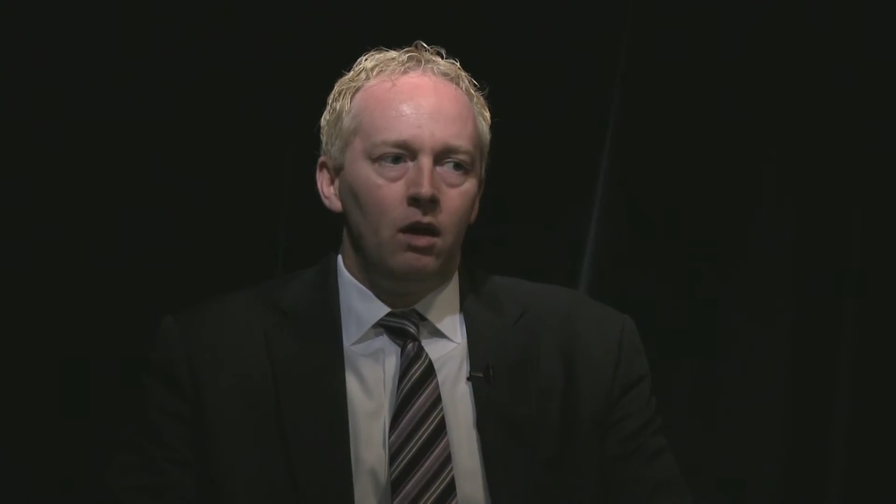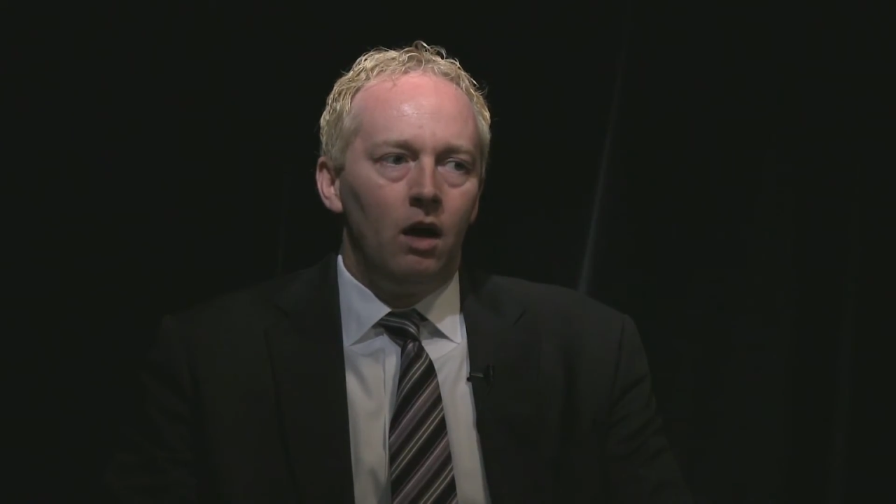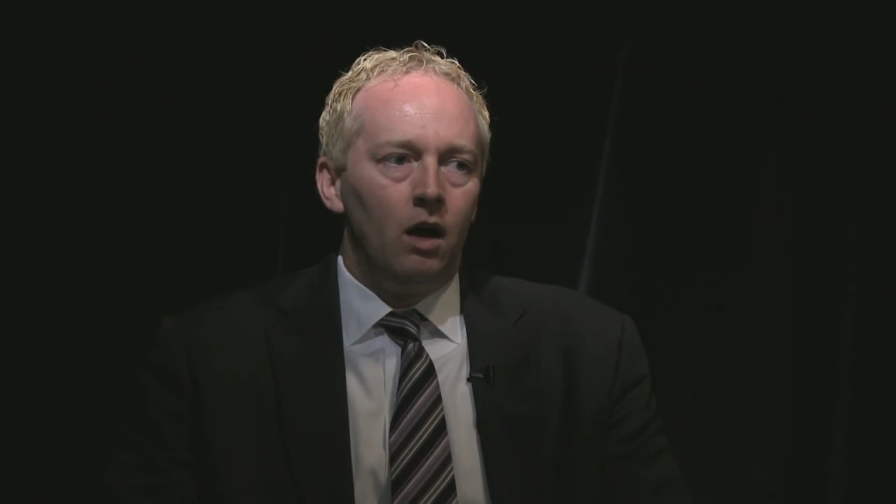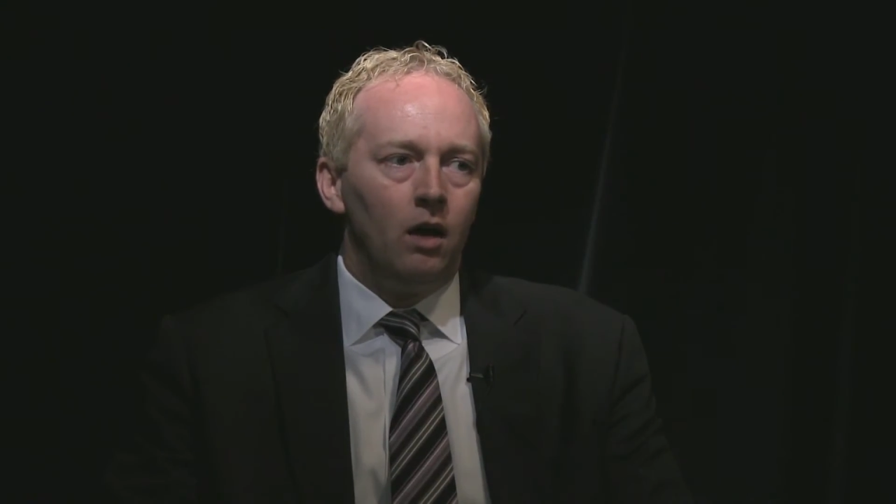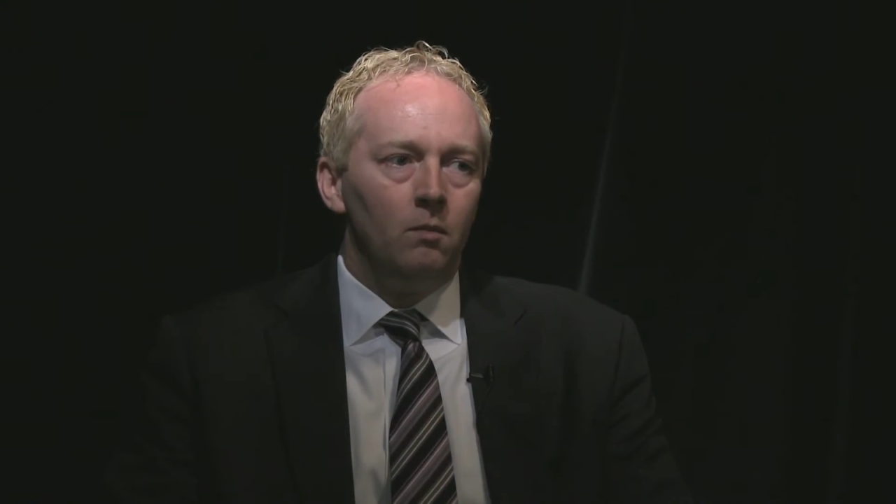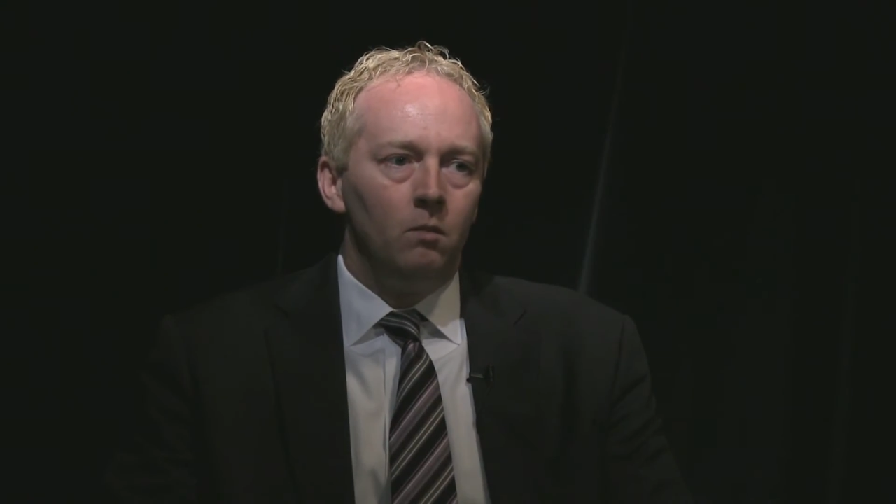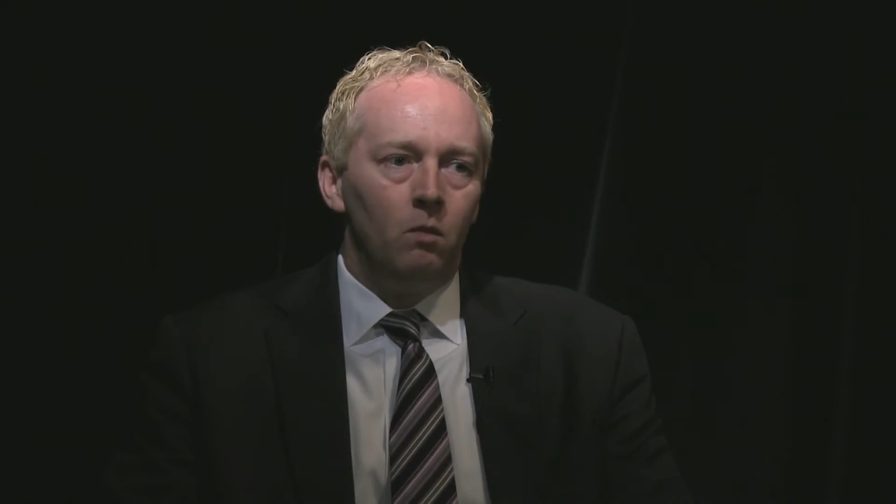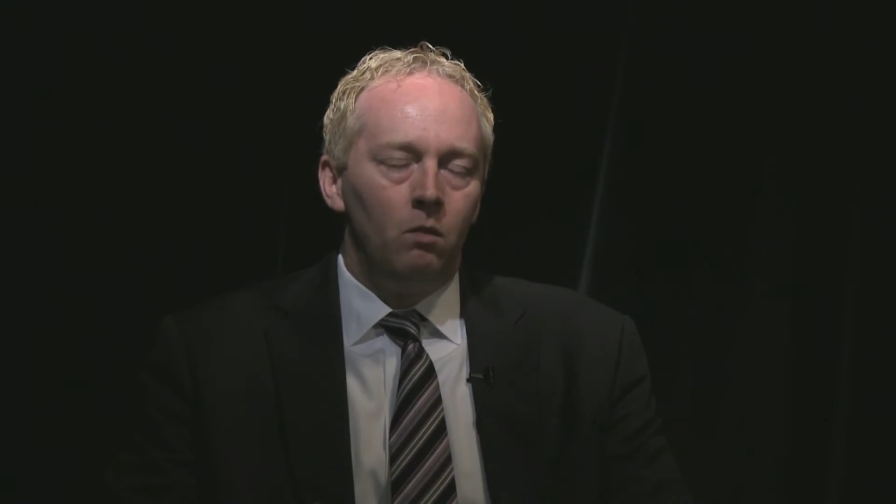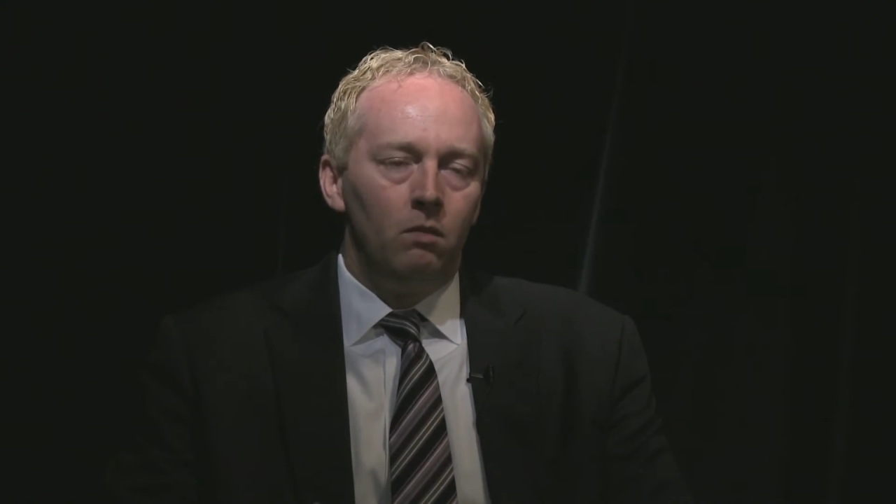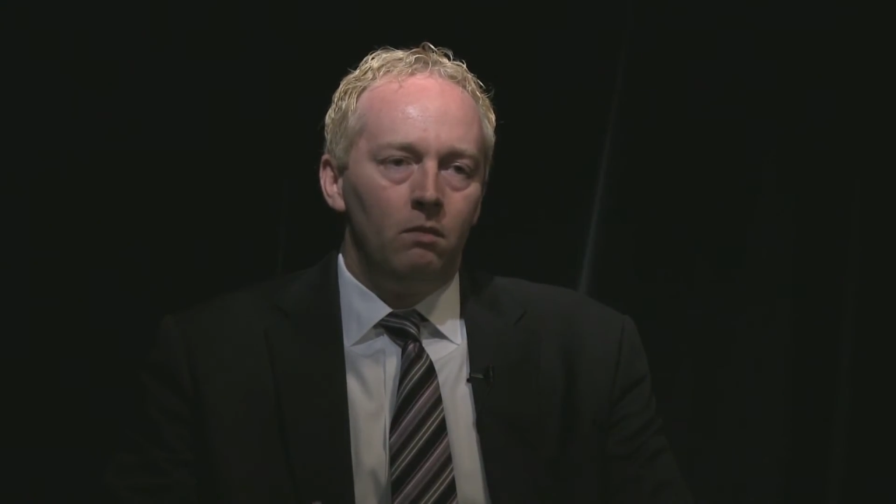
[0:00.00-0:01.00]
on
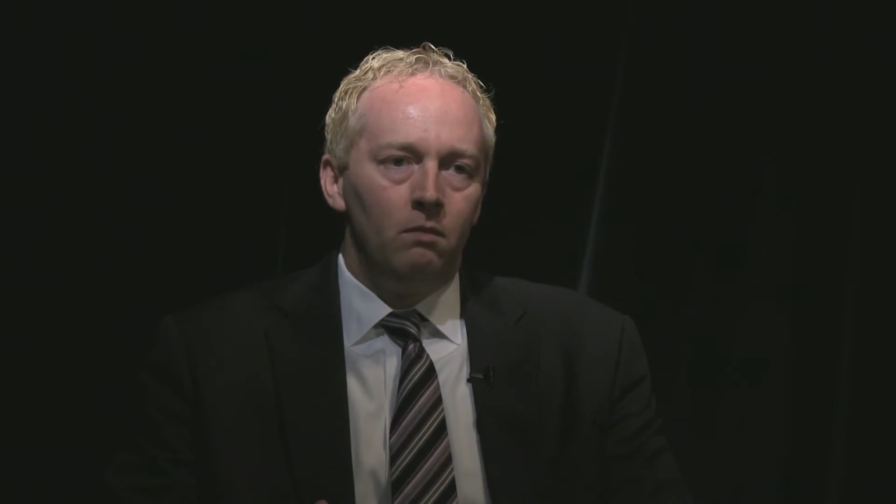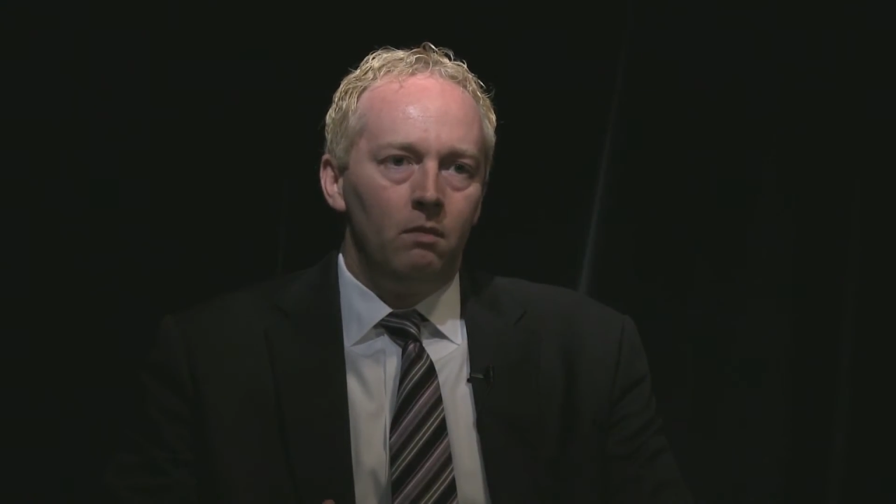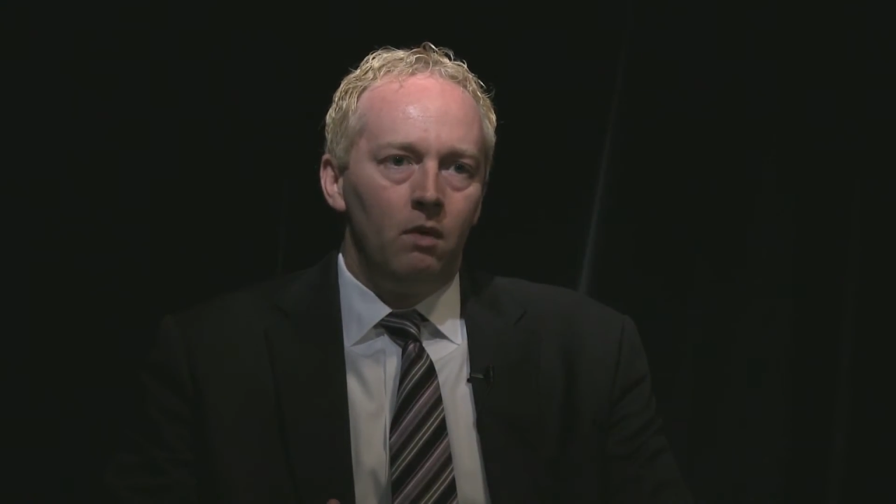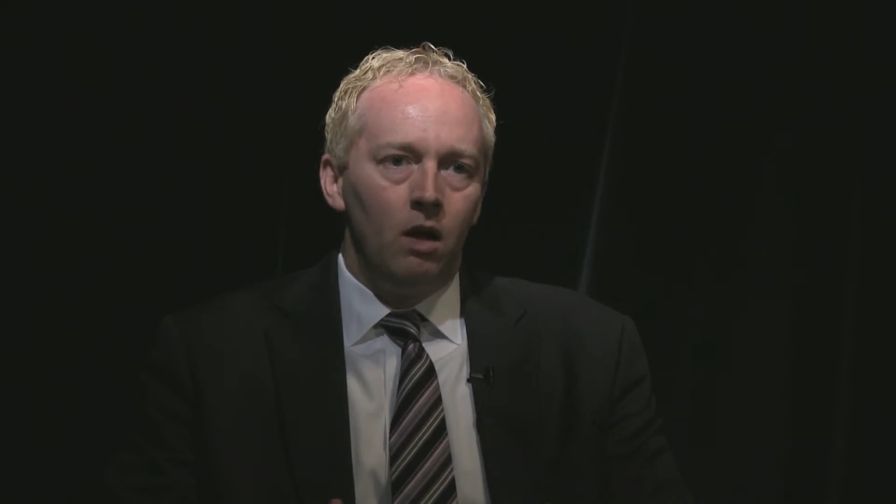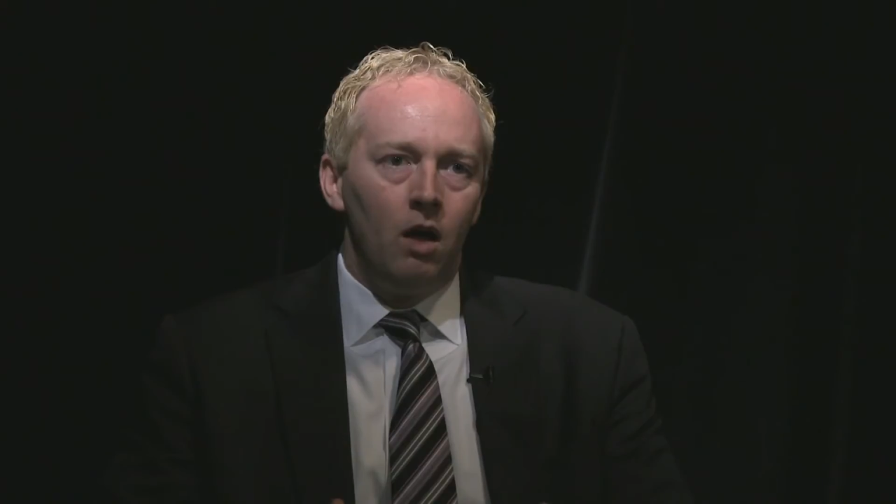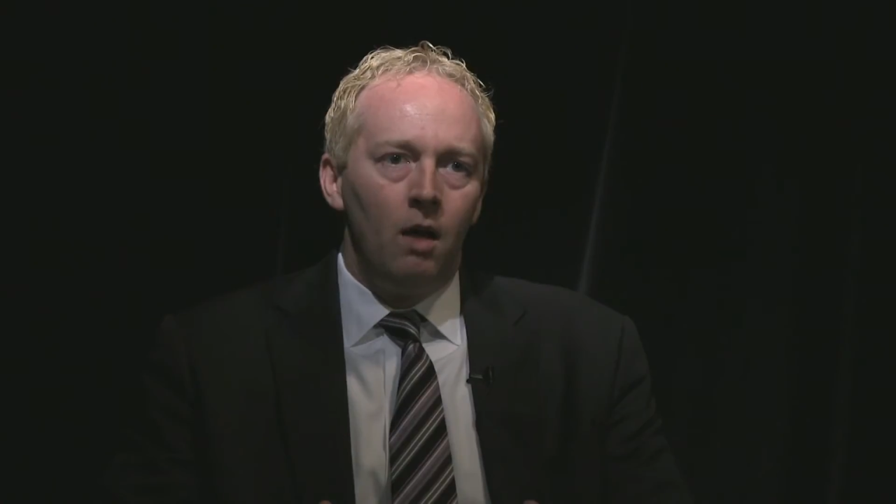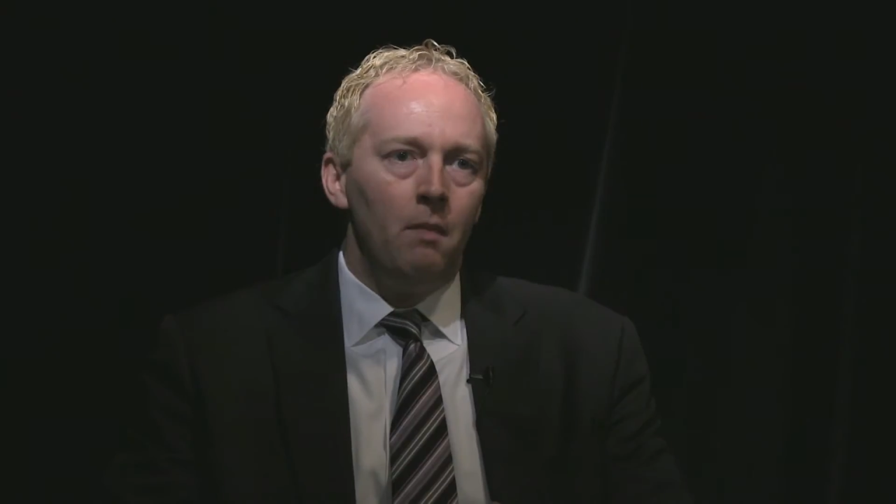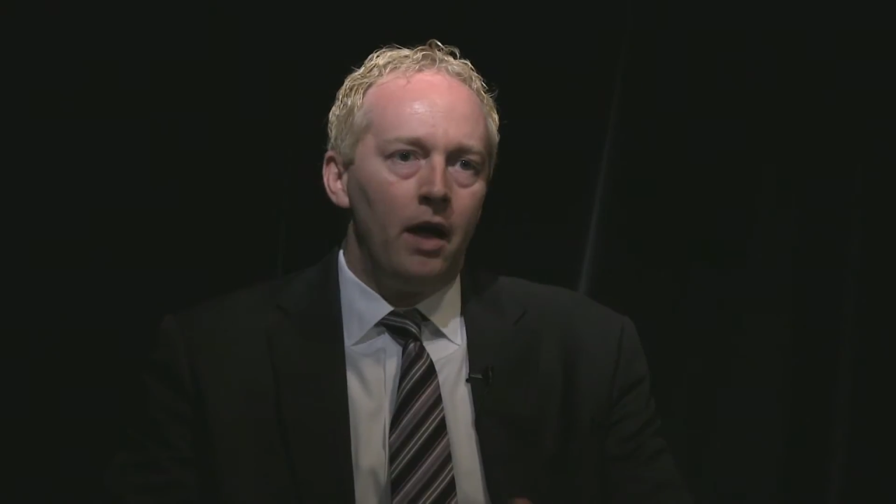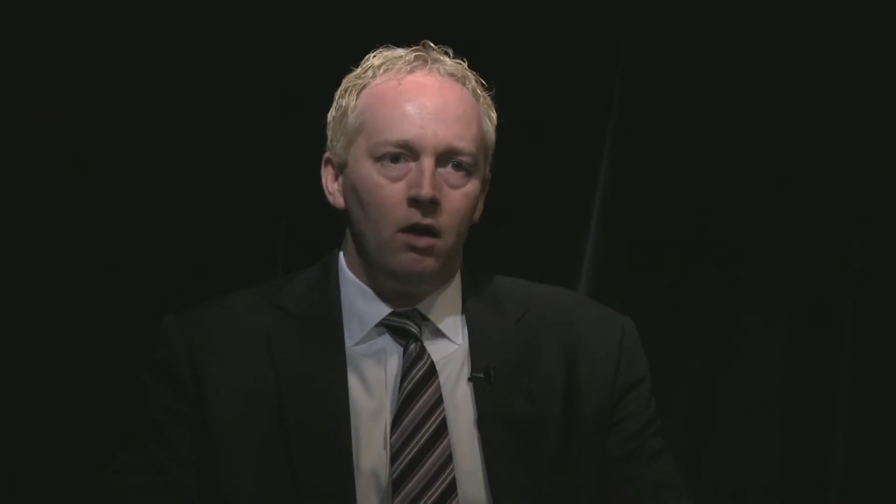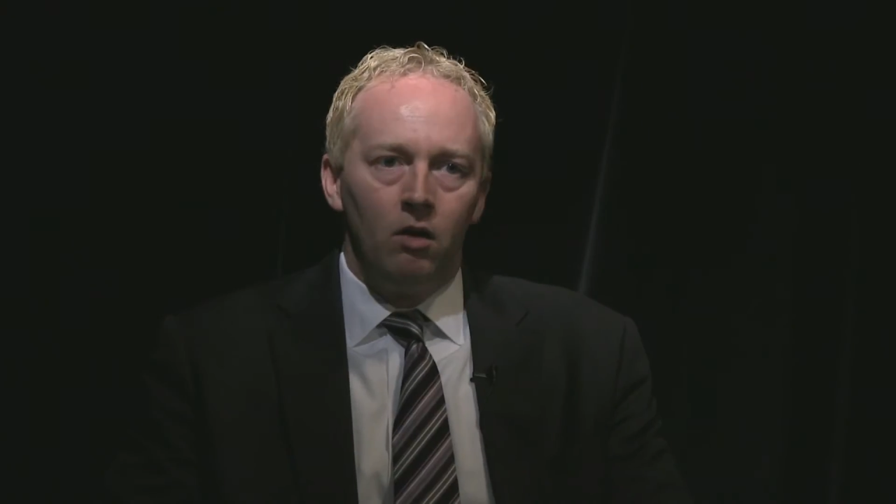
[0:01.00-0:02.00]

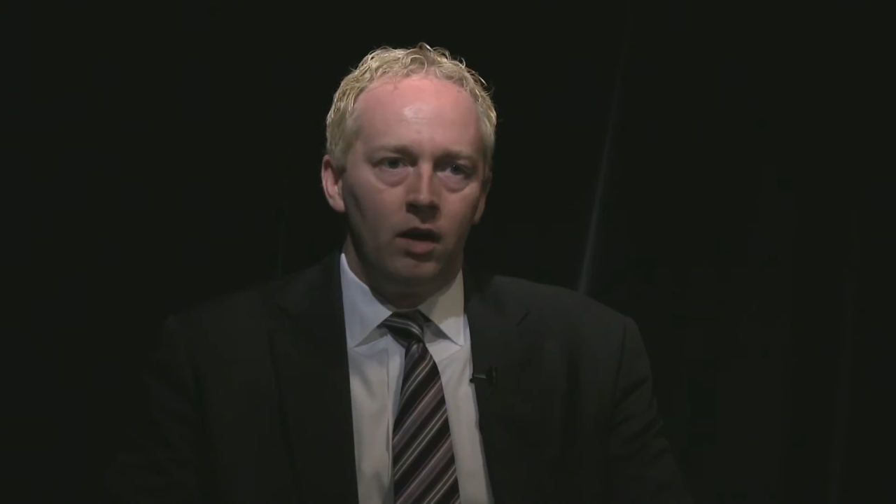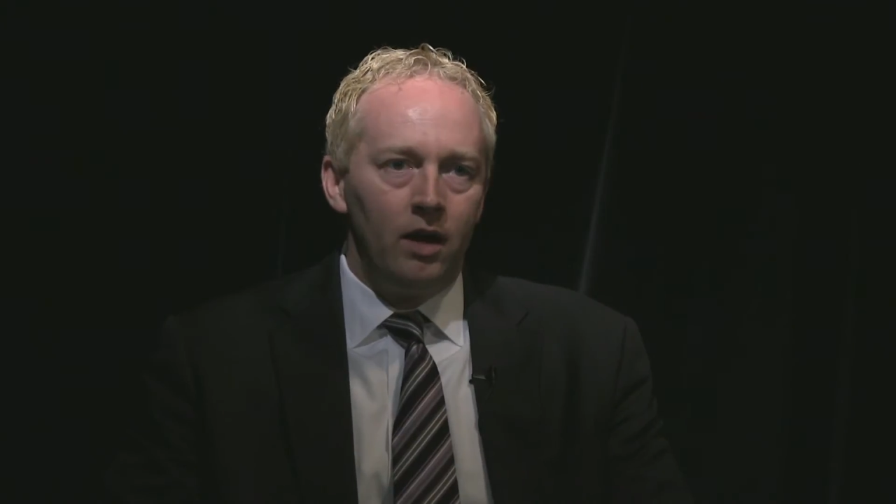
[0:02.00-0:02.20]
my own.